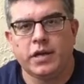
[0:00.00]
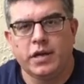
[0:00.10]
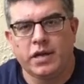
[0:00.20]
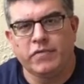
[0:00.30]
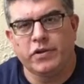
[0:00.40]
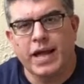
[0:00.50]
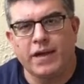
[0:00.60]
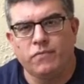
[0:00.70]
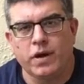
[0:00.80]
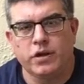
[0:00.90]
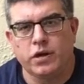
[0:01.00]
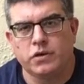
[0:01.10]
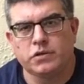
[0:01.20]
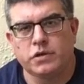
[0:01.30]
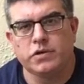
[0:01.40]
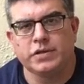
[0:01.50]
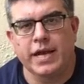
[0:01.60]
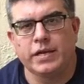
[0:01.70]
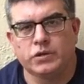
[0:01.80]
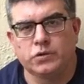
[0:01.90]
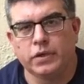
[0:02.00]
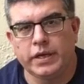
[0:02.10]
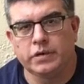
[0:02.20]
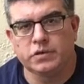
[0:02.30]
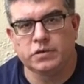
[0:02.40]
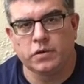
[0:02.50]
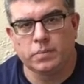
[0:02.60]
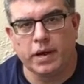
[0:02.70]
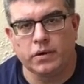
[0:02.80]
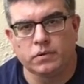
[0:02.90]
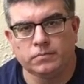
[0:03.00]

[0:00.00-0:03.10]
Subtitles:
If you don't have one, you can also use a 2-liter soda bottle.